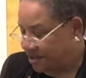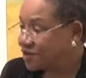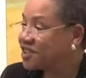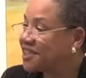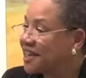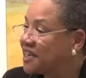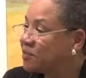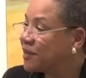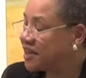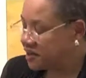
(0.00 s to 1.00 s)
who
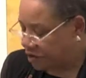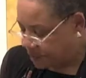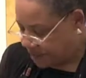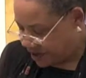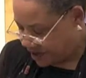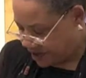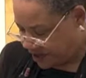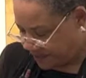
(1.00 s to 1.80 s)
signed my yearbook.